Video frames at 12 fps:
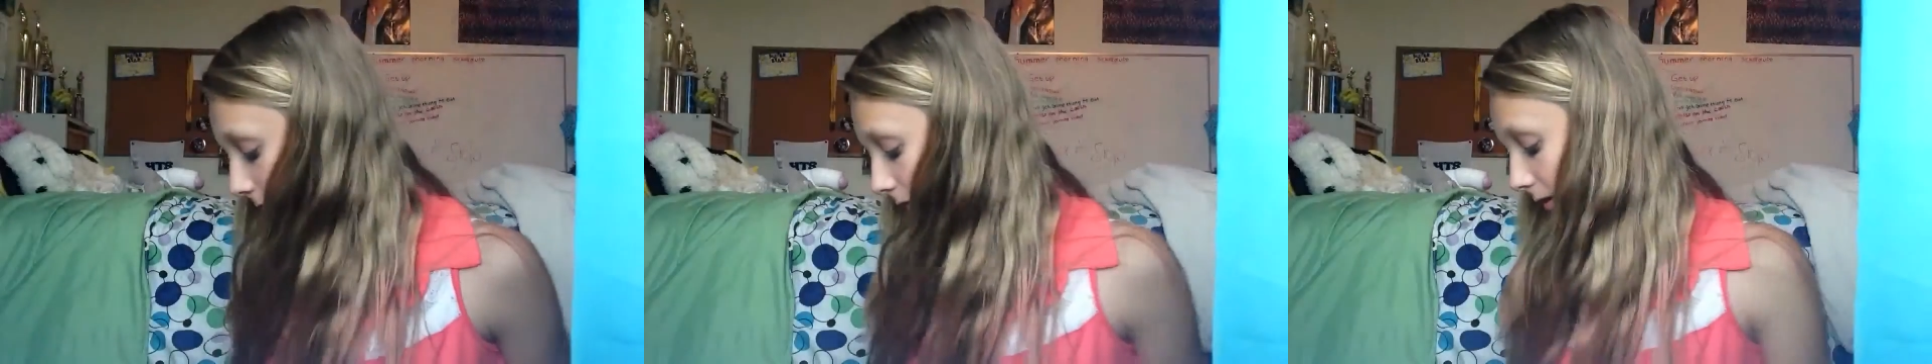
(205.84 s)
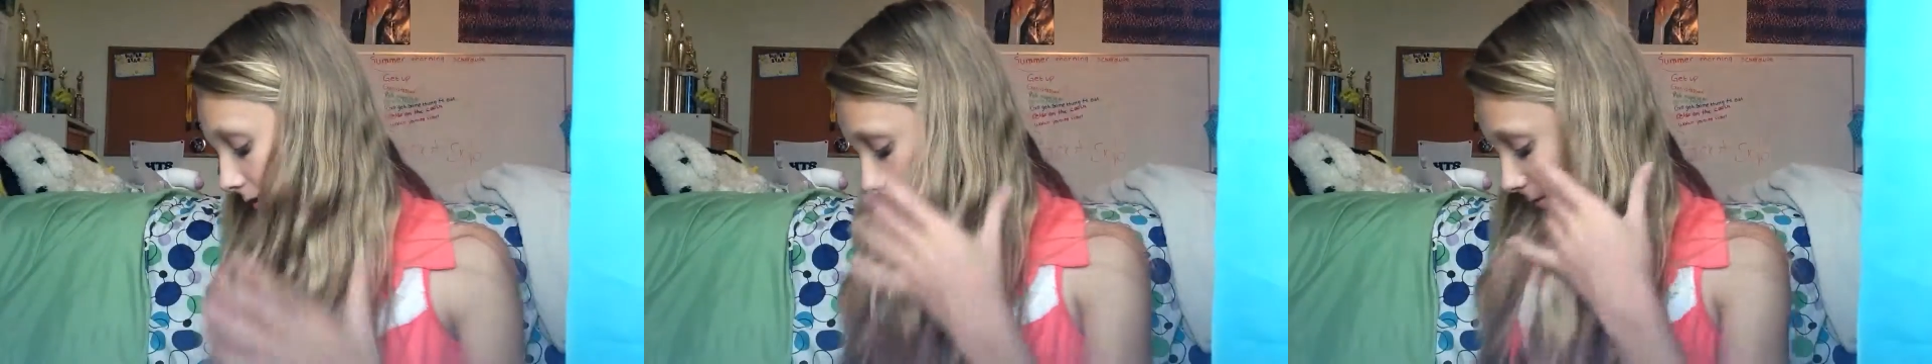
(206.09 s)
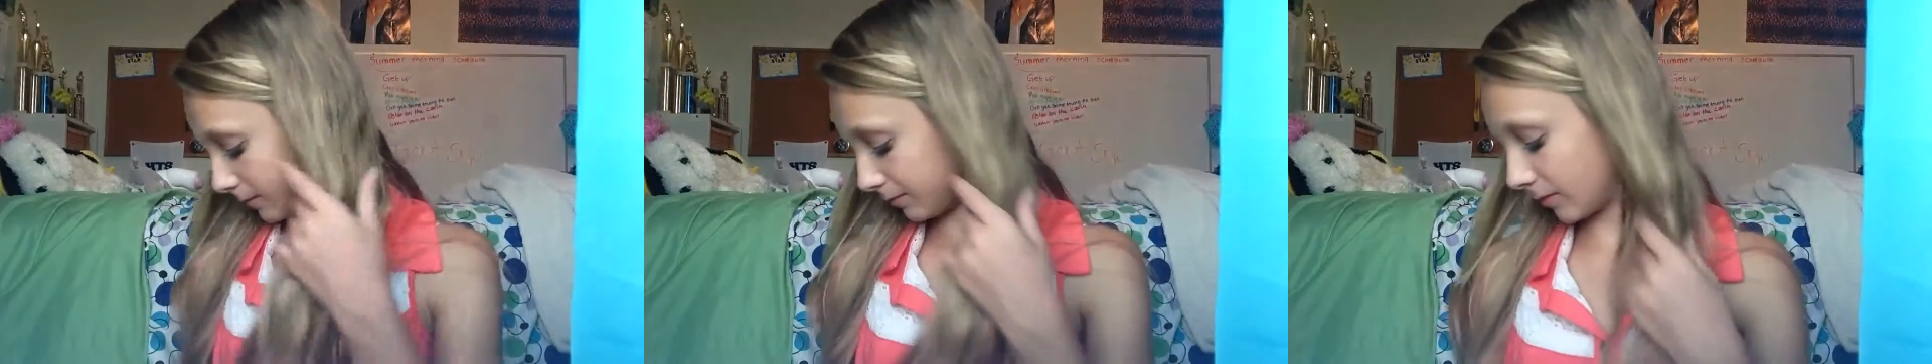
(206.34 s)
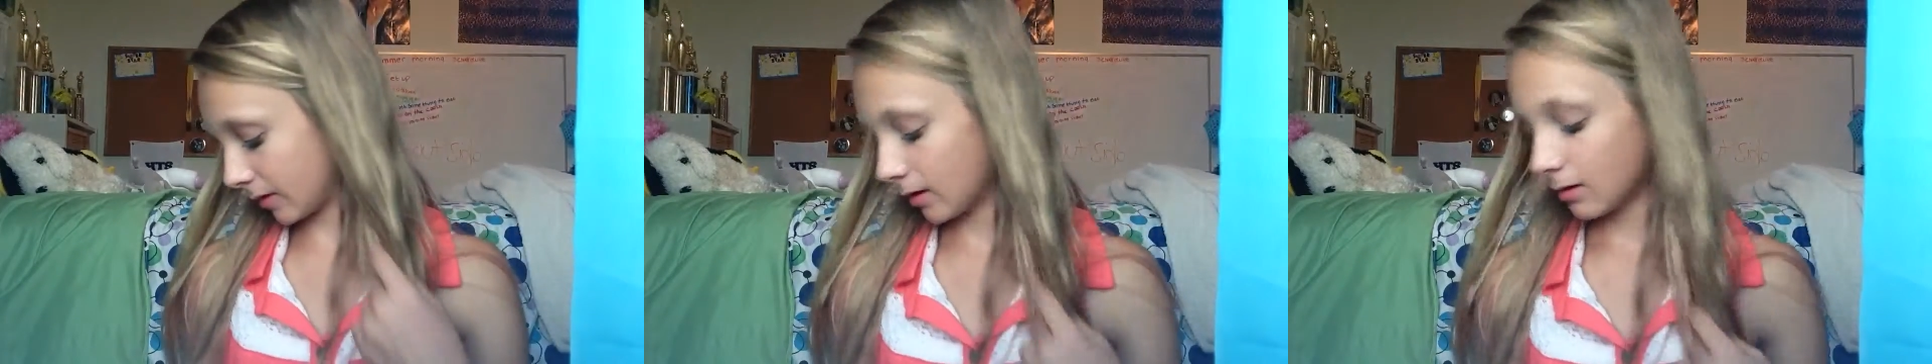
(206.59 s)
a um,
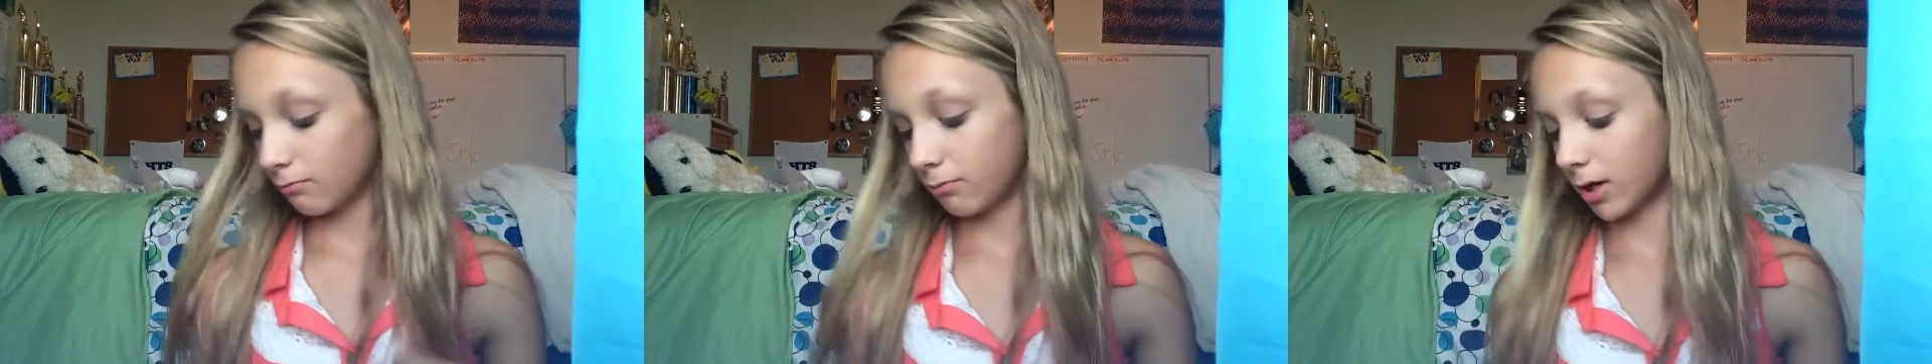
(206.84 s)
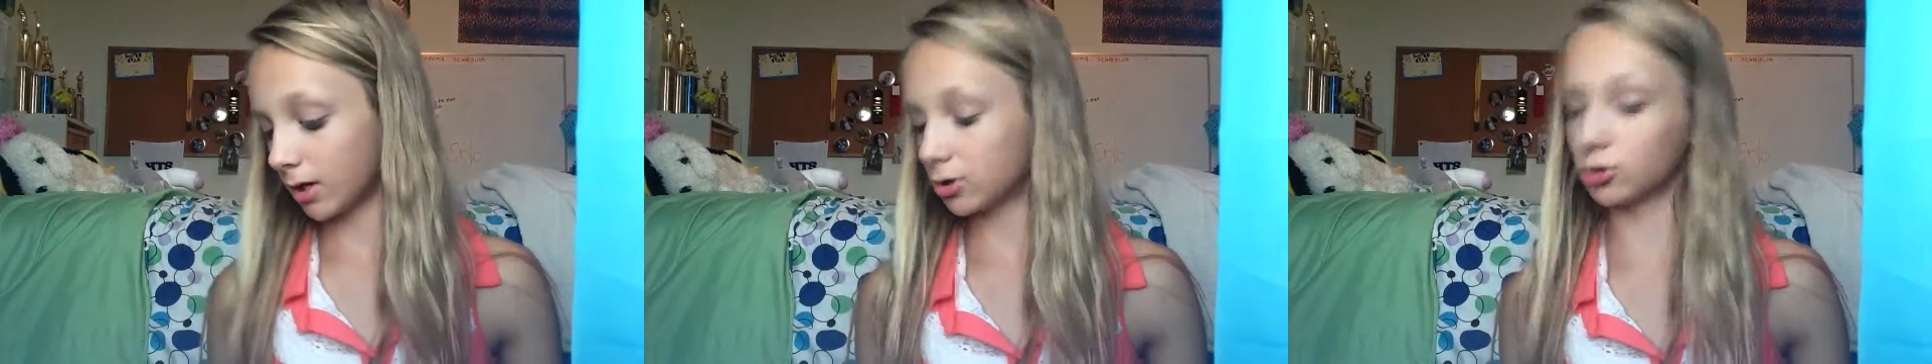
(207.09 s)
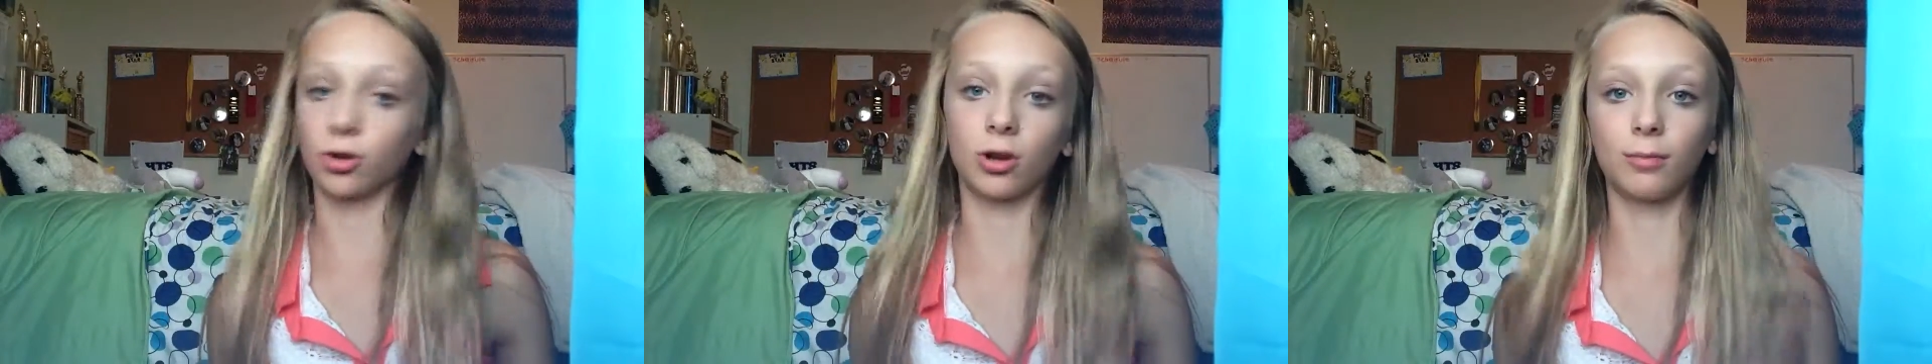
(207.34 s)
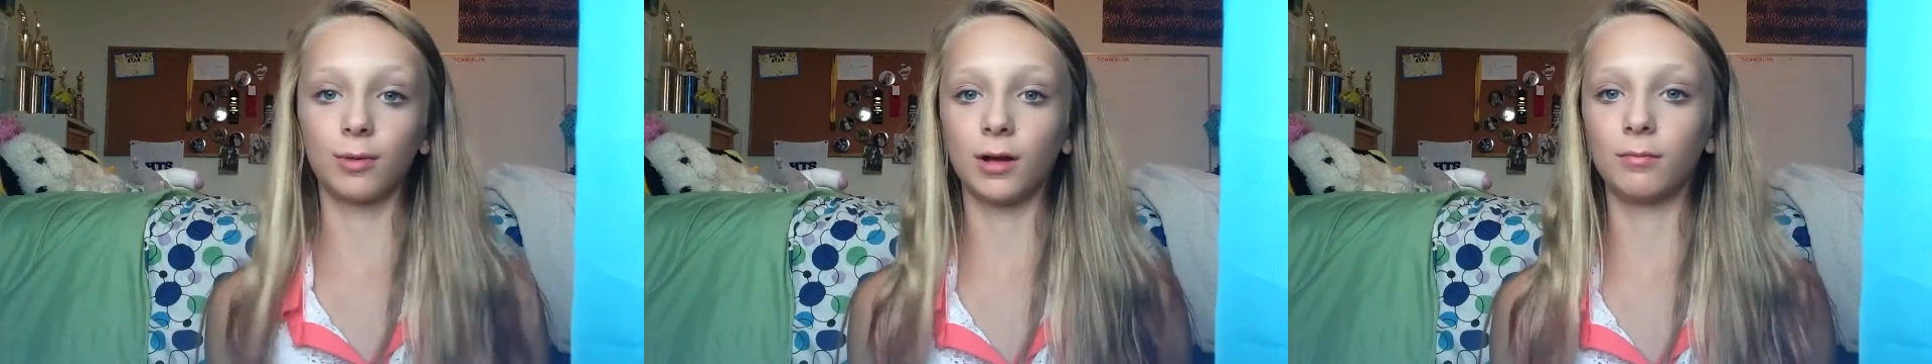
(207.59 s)
pink
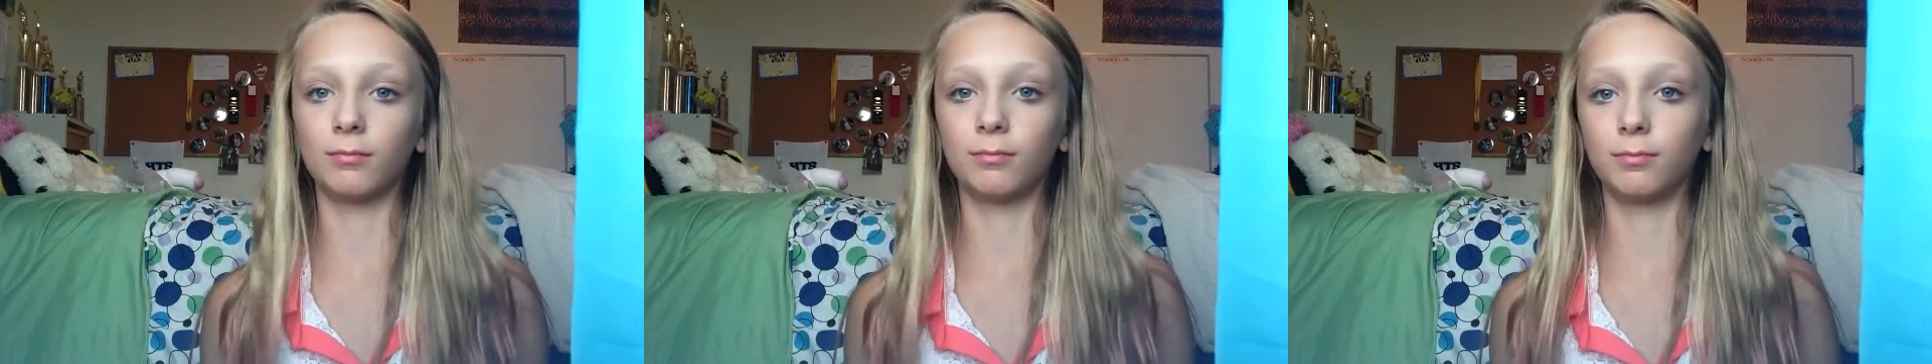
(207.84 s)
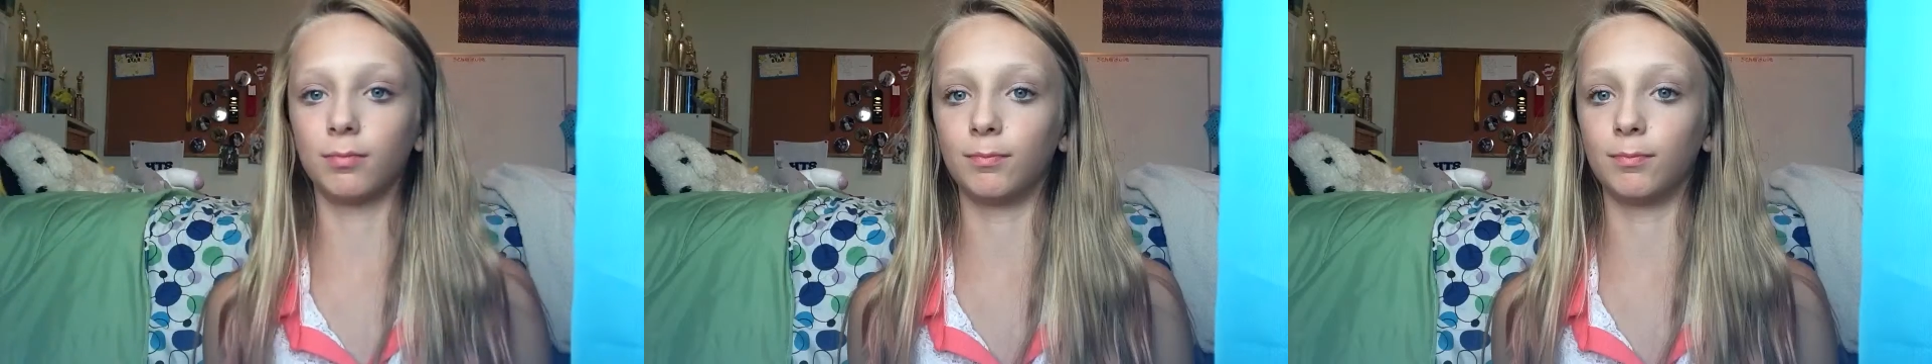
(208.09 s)
sugar plum